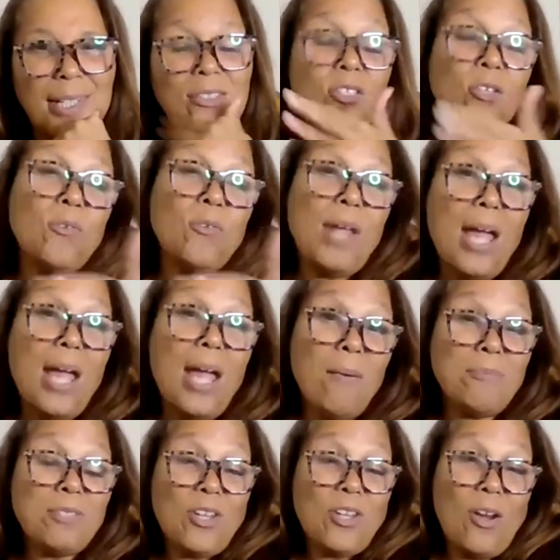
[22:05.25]
So now
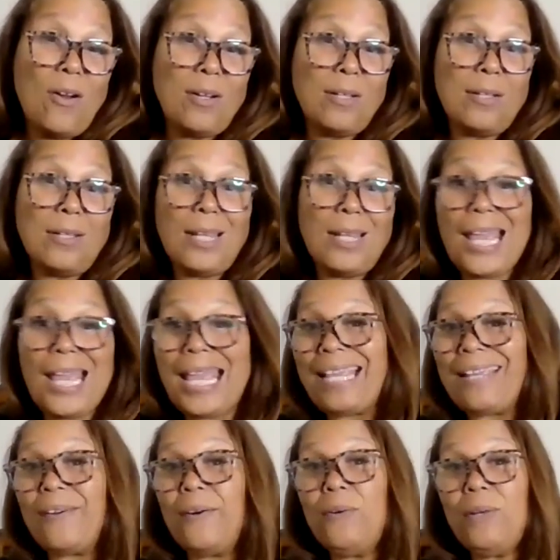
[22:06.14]
I'm starting to
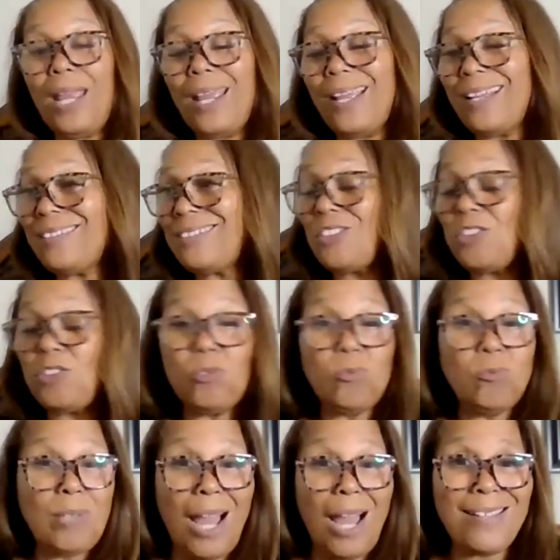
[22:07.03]
like, okay, do
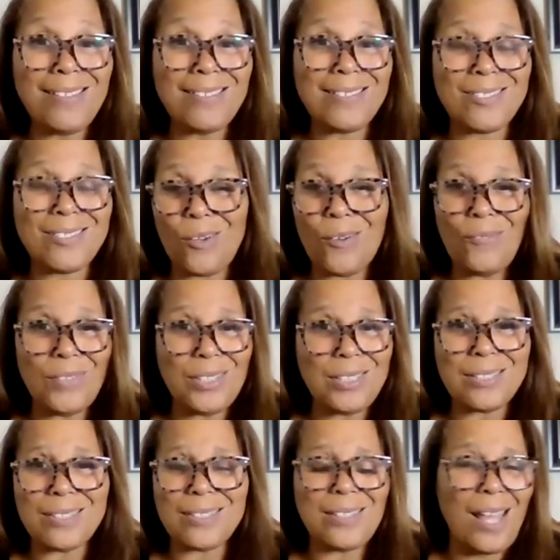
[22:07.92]
you not
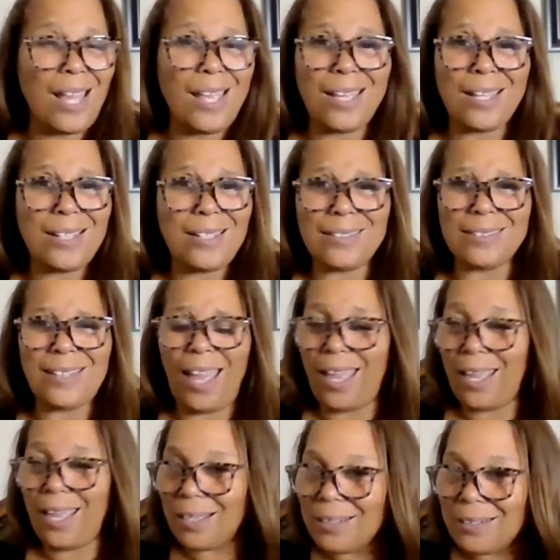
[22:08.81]
service like
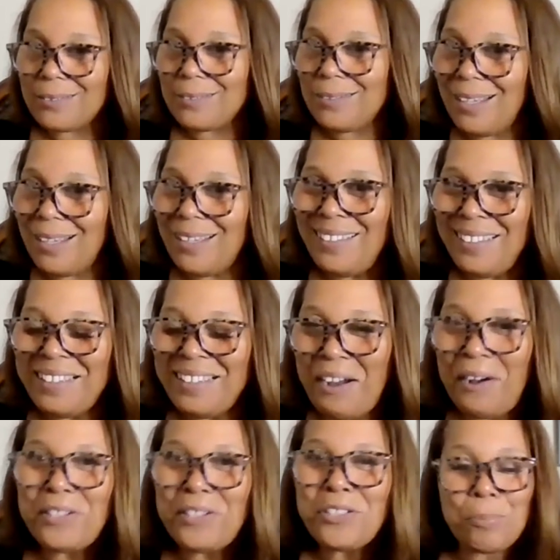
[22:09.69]

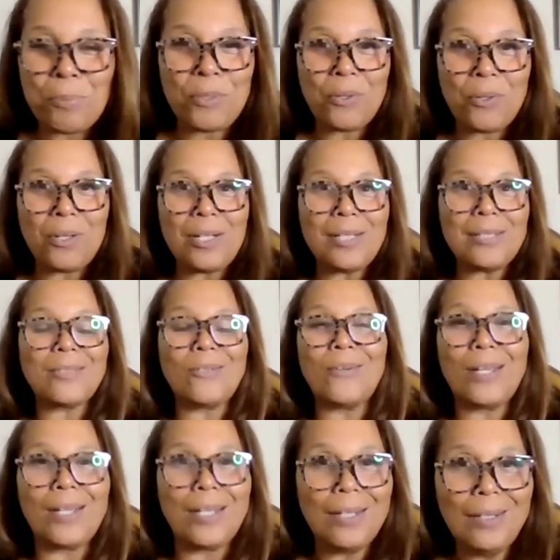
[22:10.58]
entrepreneurs
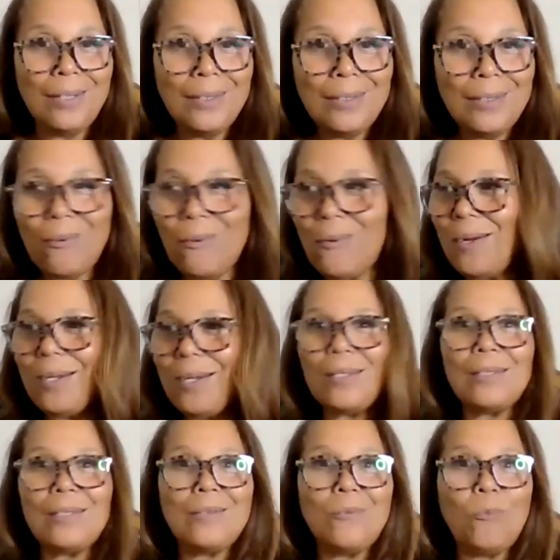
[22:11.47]

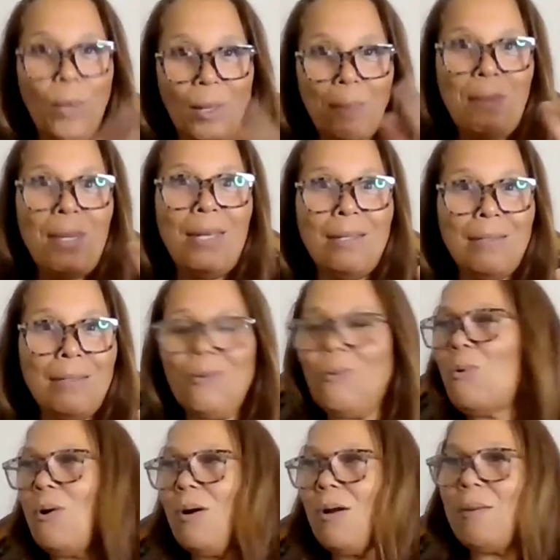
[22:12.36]
or women
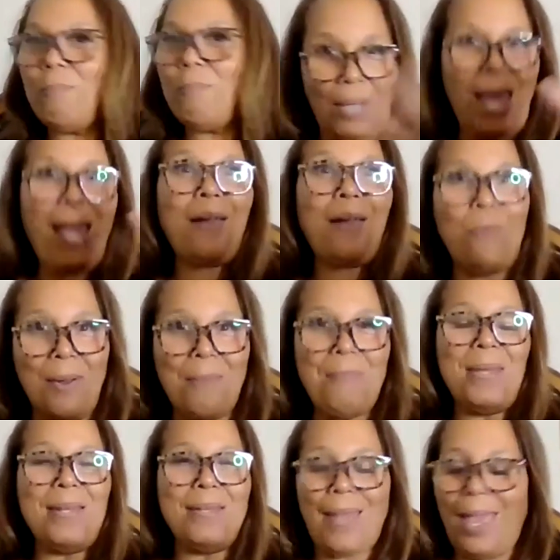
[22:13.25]
or Black
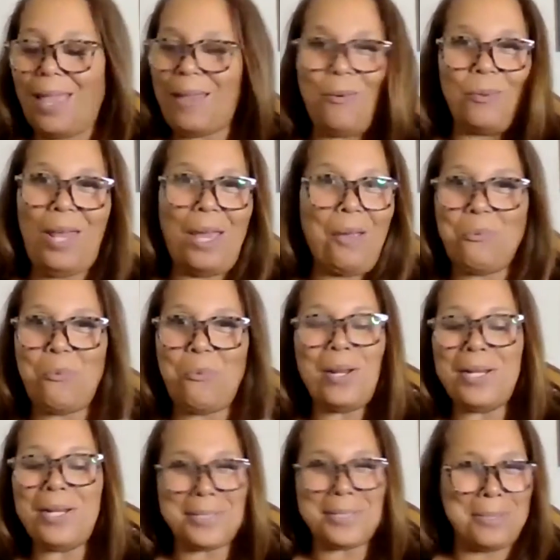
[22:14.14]
women? Like,
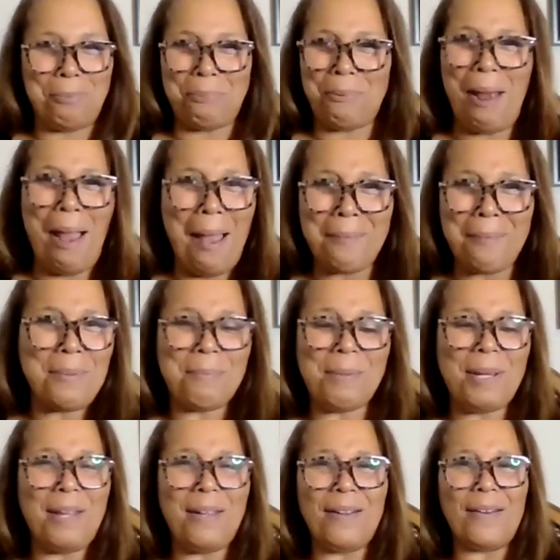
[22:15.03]
what is the
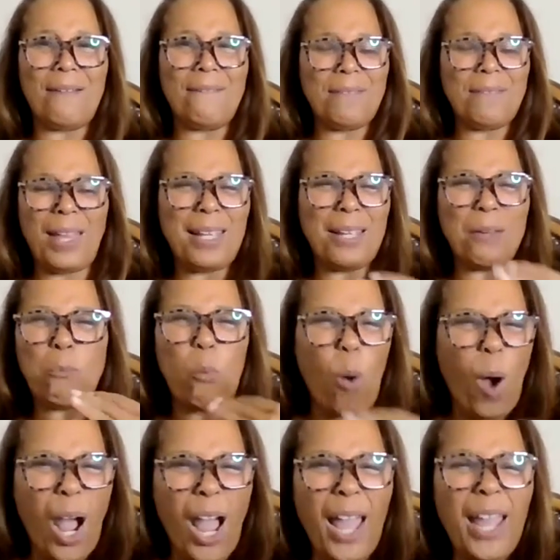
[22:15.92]
problem here? Like,
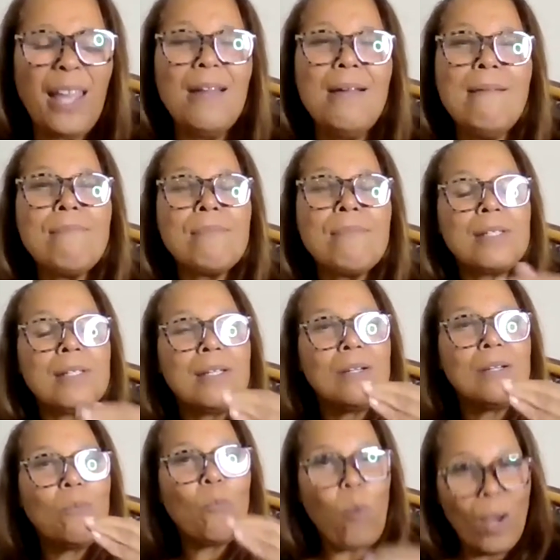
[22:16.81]

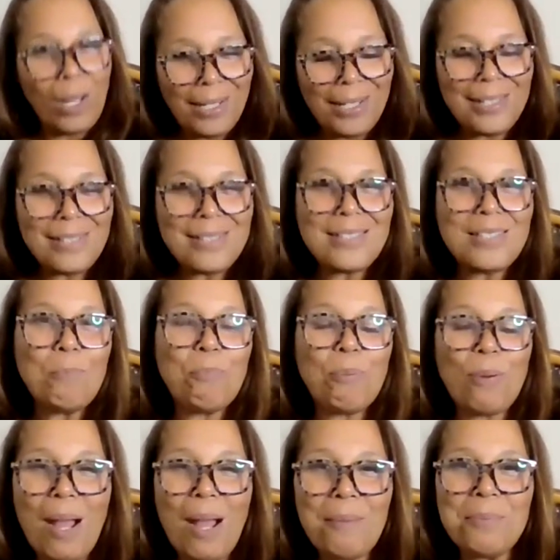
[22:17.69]
what is the
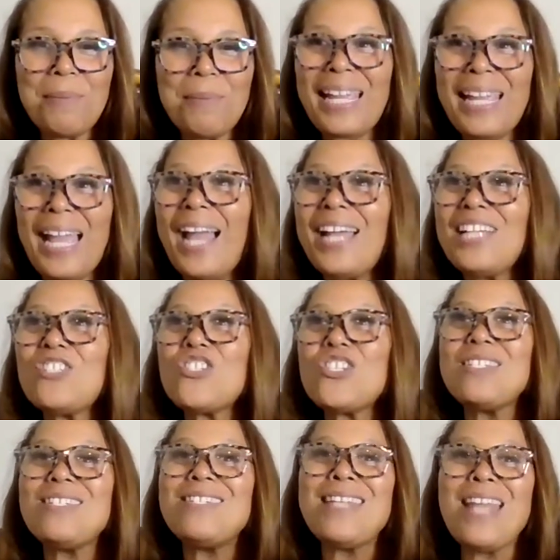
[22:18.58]
problem? Like, I
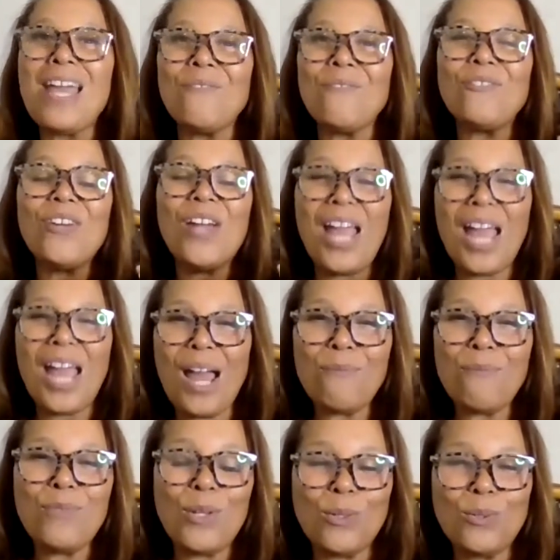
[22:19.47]
should never
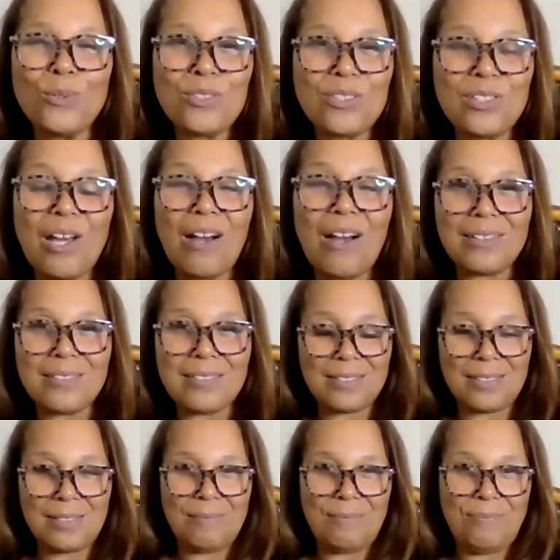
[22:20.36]
have those
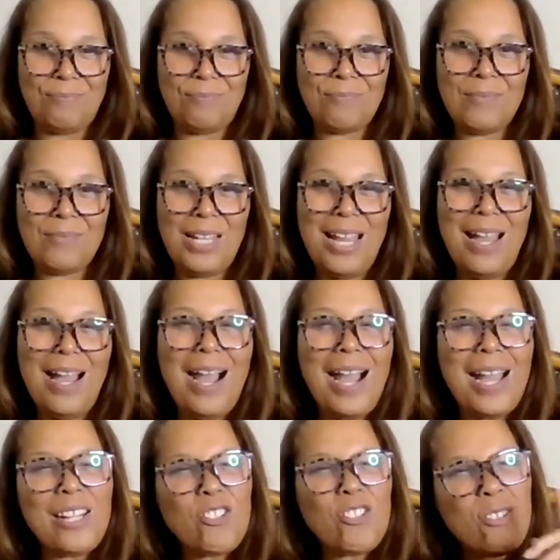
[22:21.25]
thoughts.
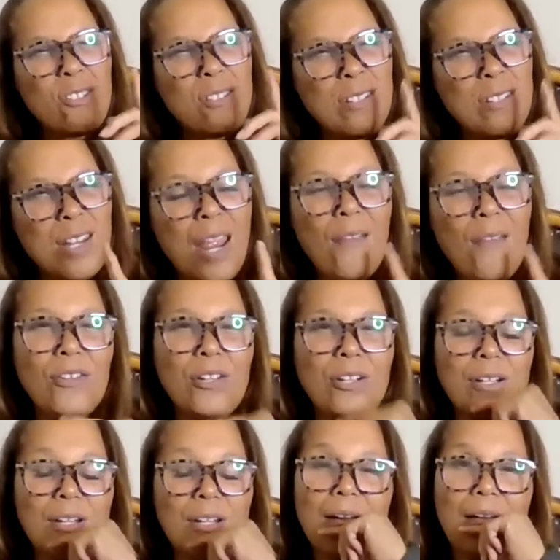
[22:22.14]
I should
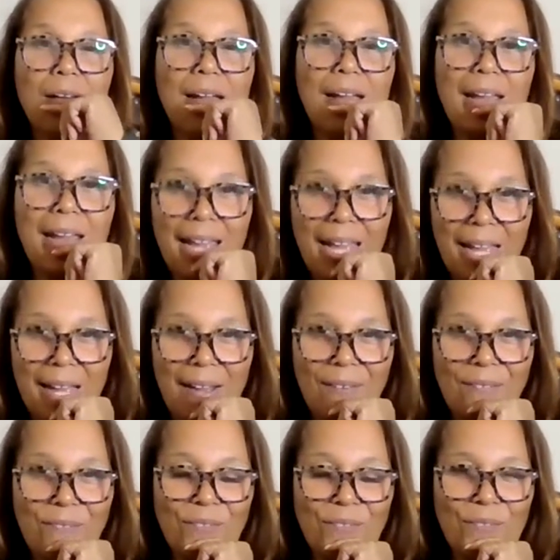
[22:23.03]
never
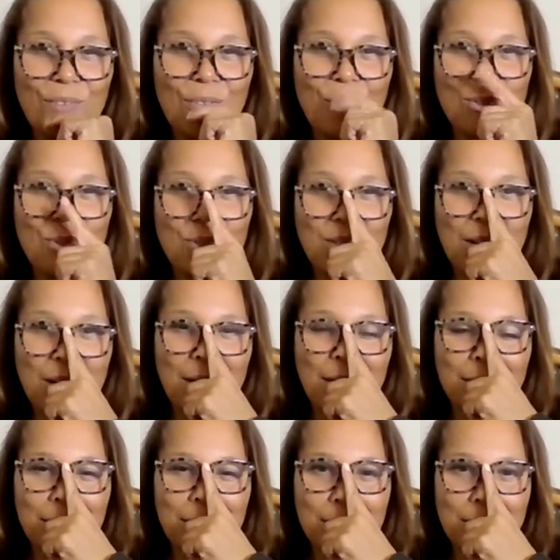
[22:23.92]
have those
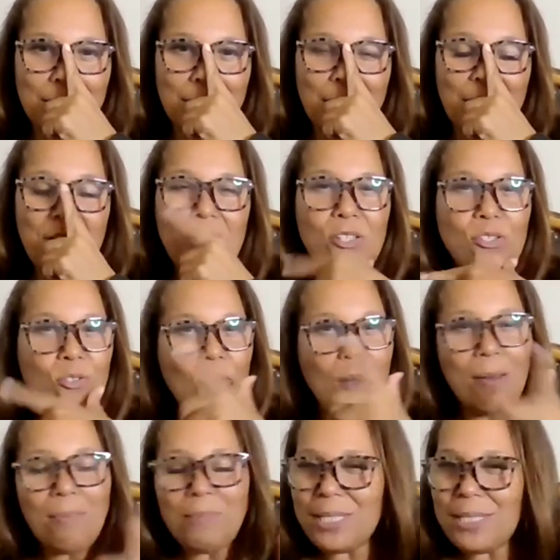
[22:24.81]
thoughts. So
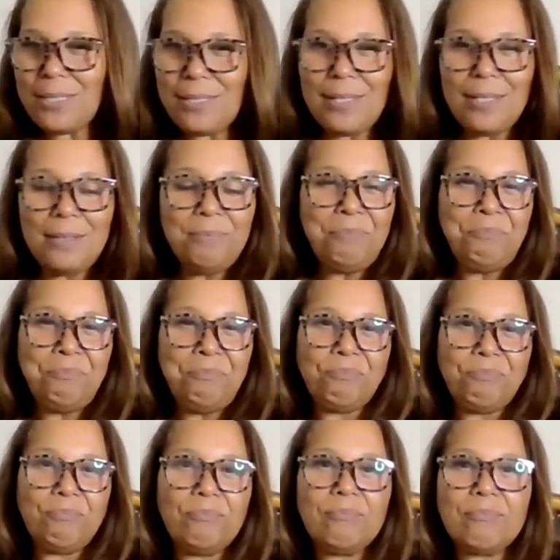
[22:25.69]
I'm listening
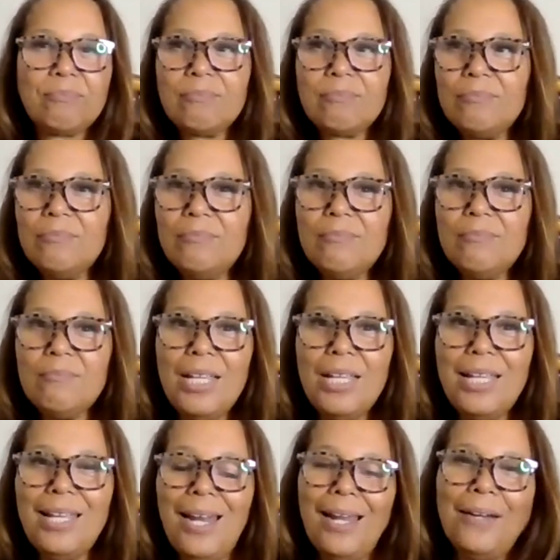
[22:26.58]

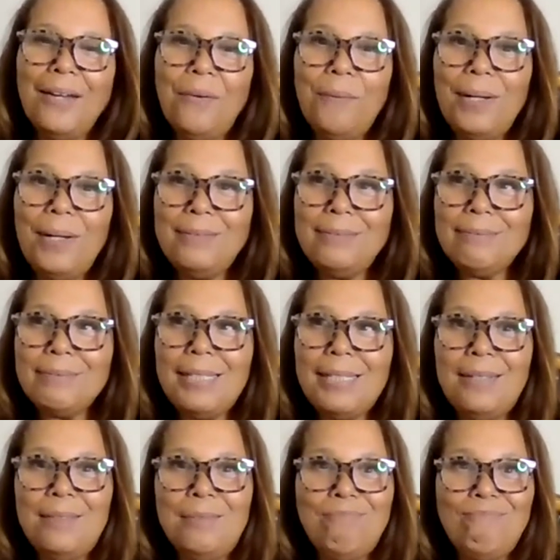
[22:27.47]
and I go,
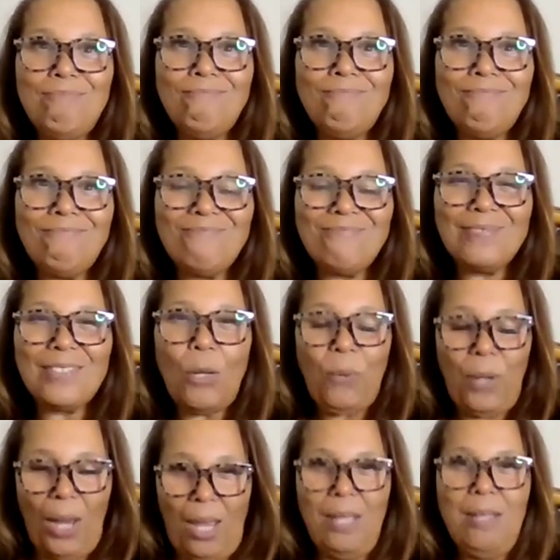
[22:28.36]
"Well,
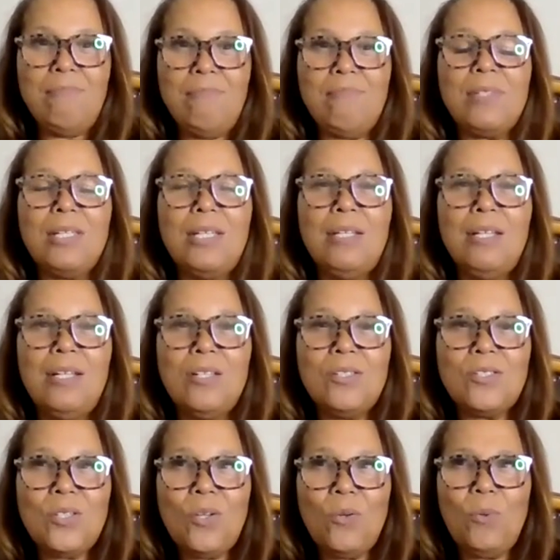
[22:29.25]
okay.
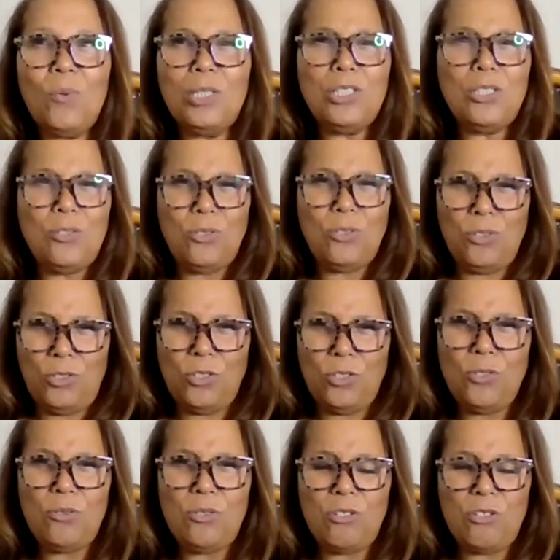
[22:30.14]
So what do
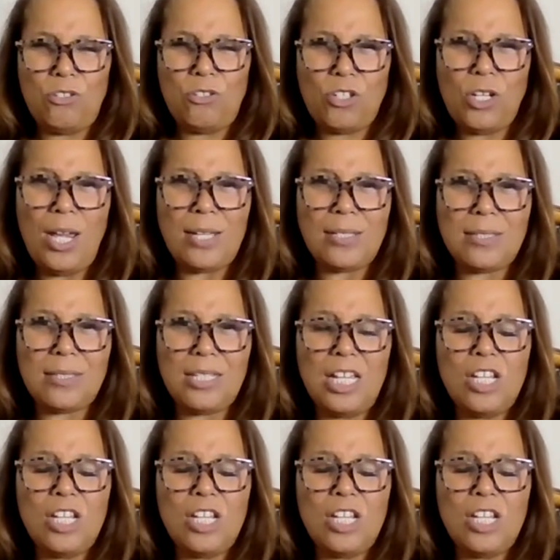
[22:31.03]
you suggest?"